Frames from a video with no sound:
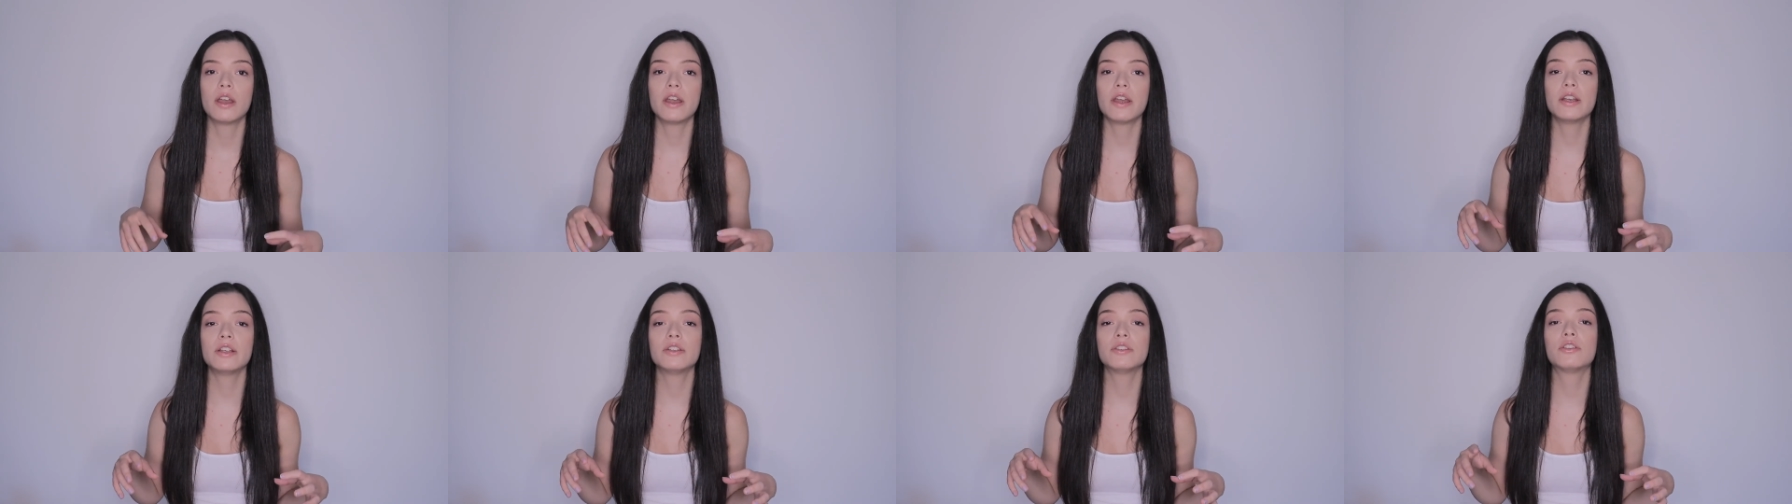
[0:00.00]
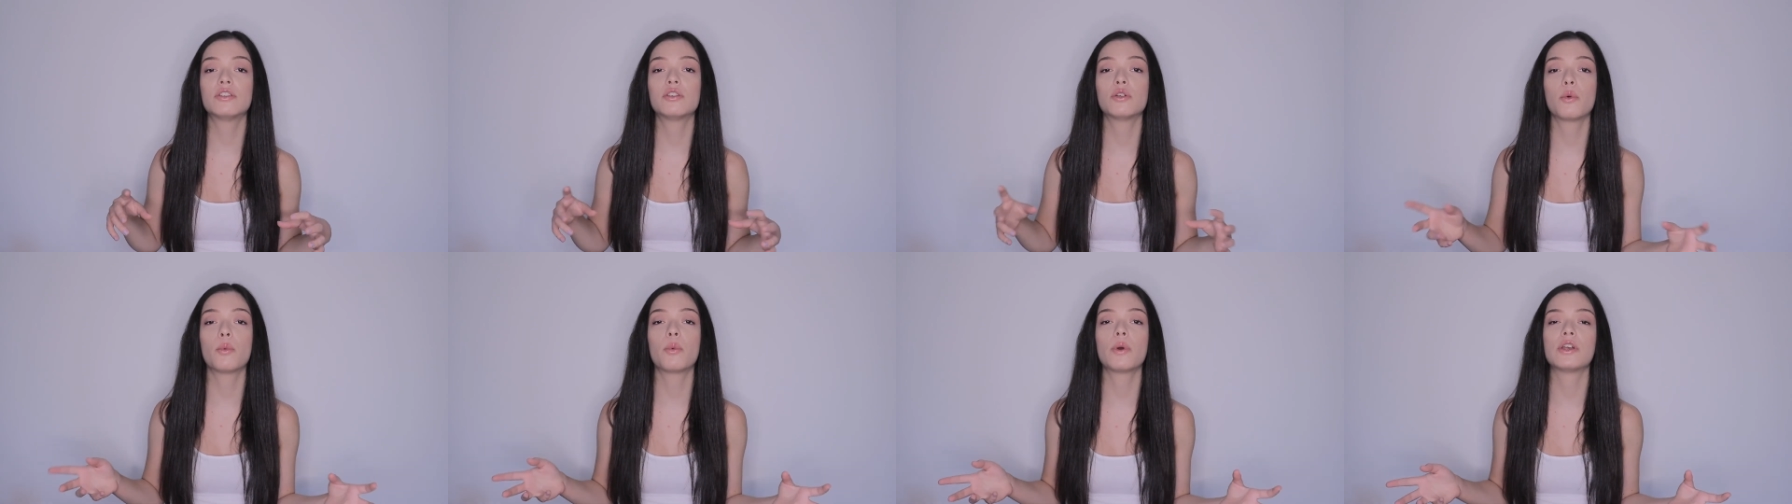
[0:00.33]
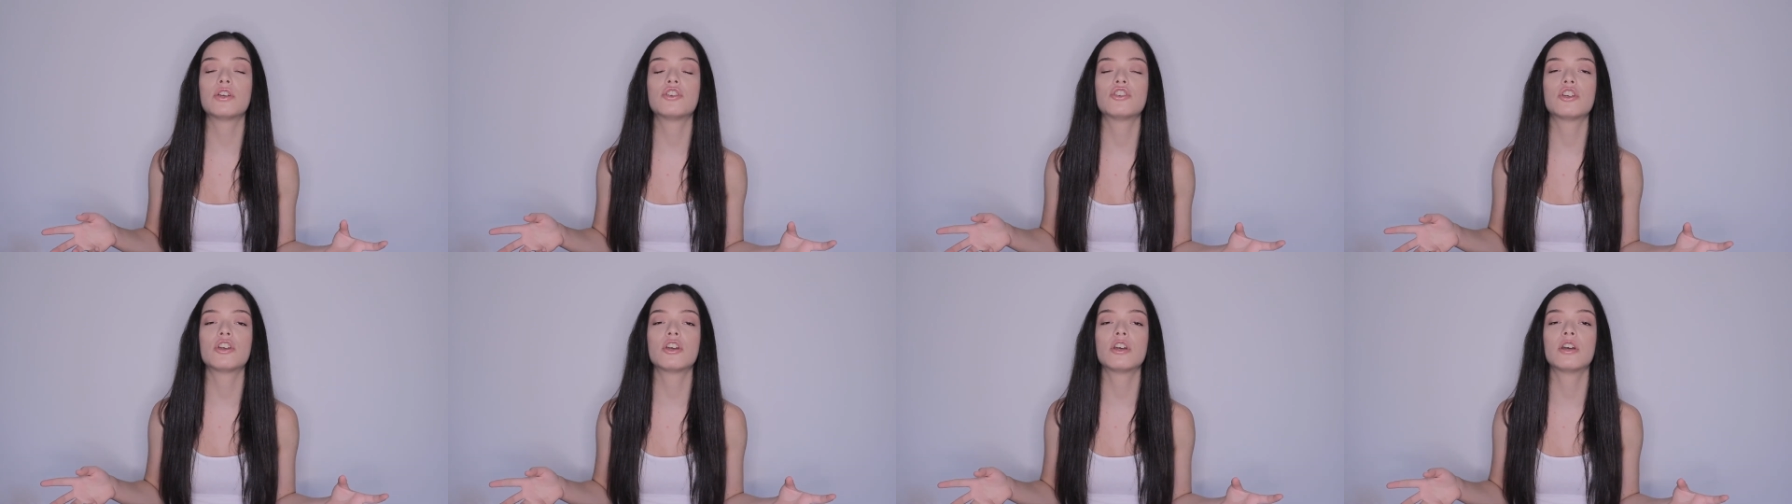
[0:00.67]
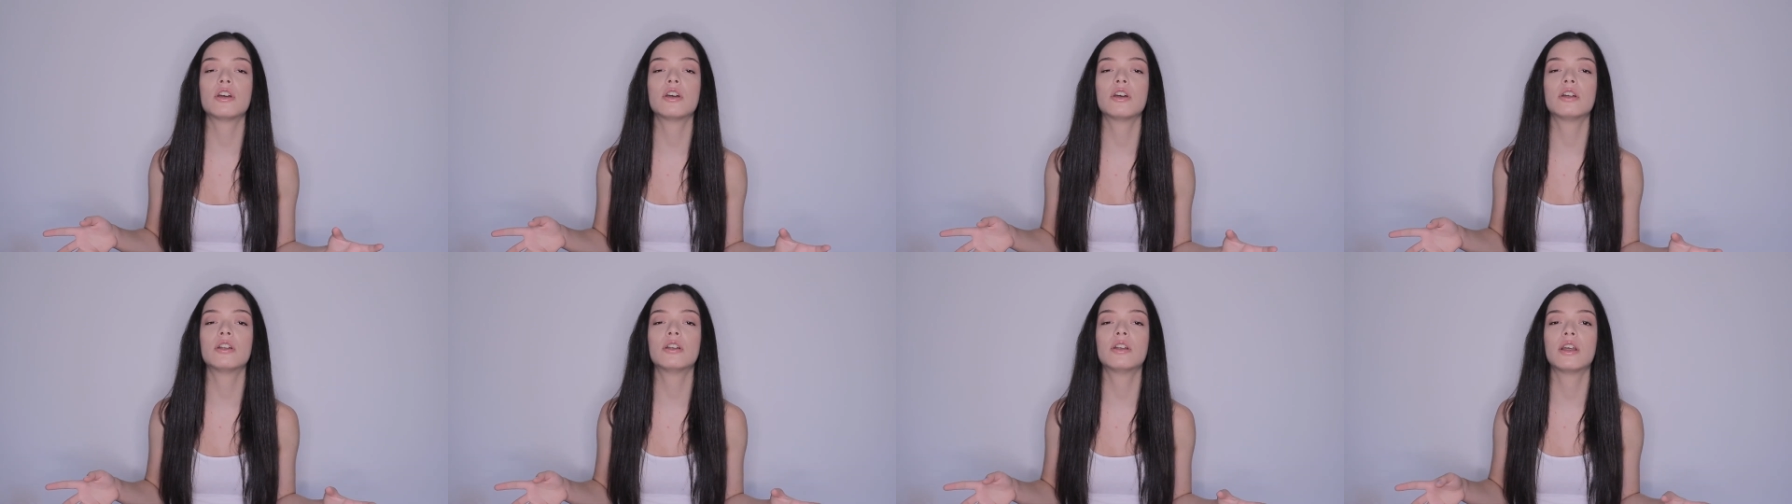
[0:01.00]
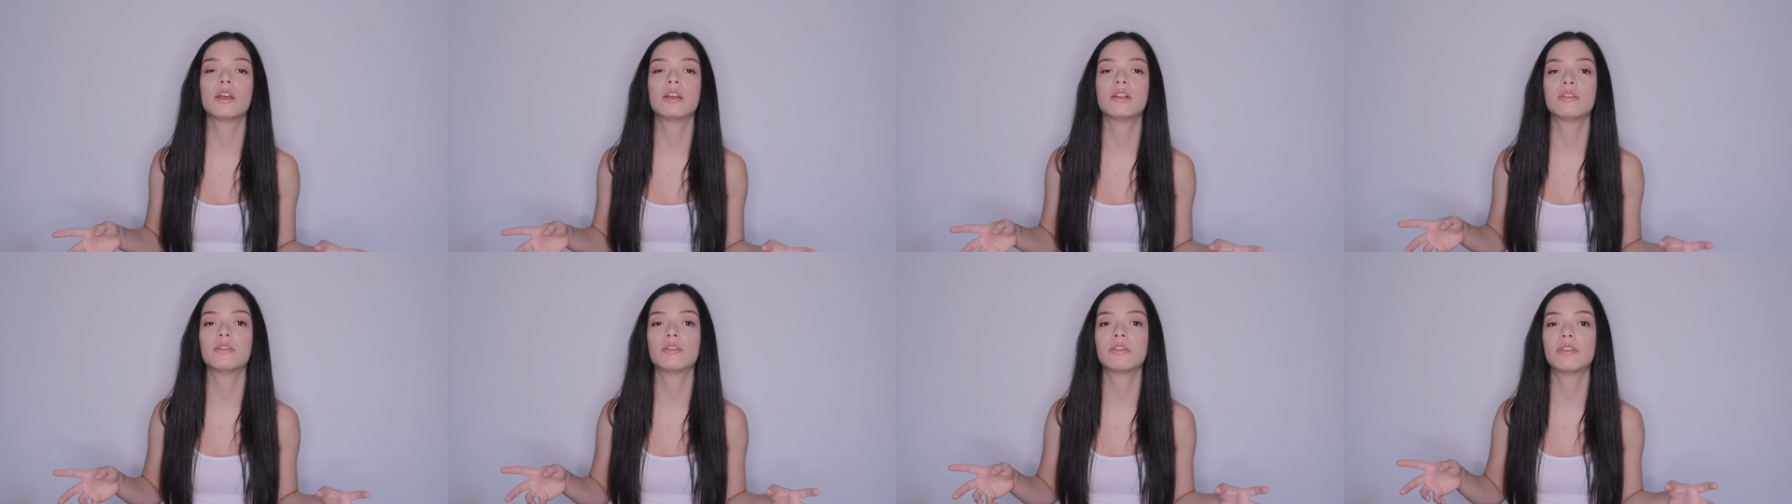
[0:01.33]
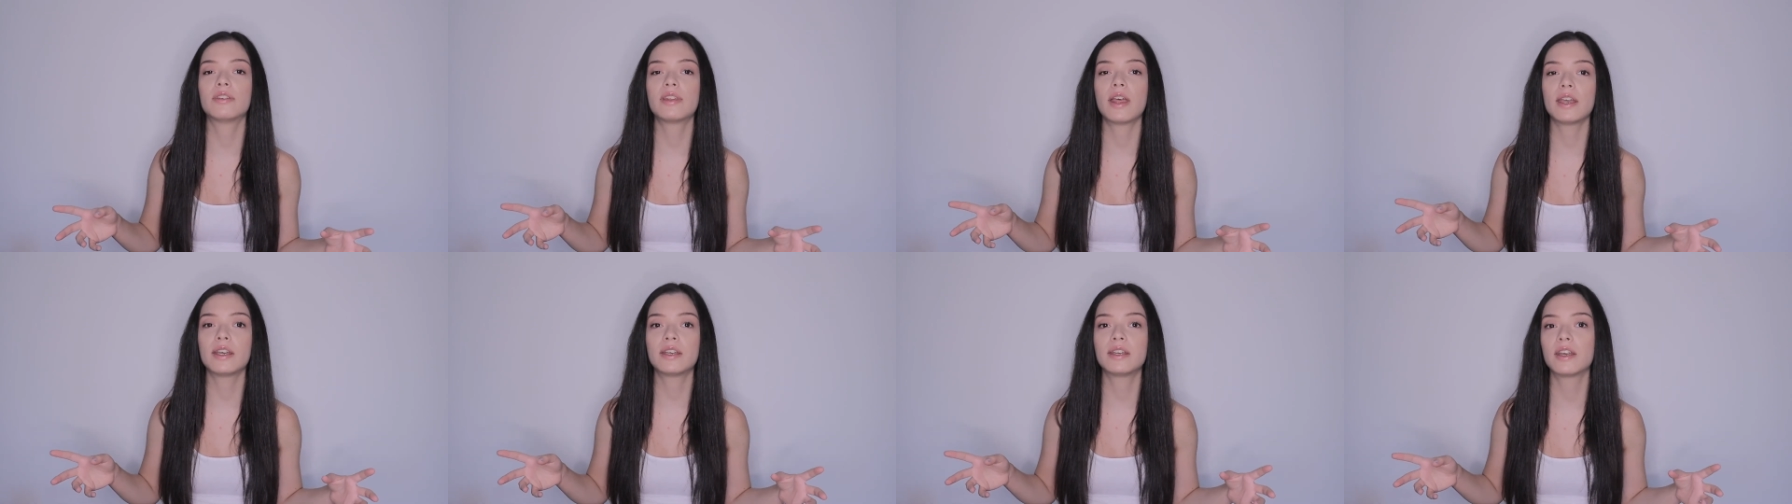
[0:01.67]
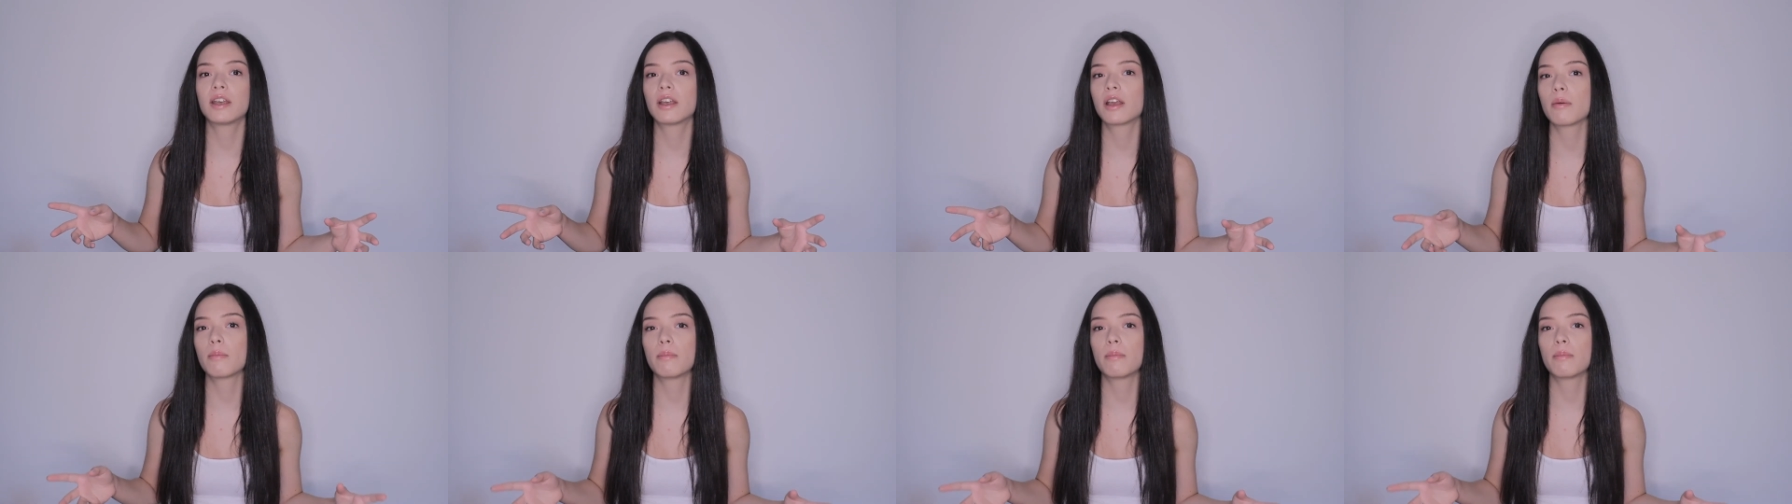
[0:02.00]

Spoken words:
intuition and psychic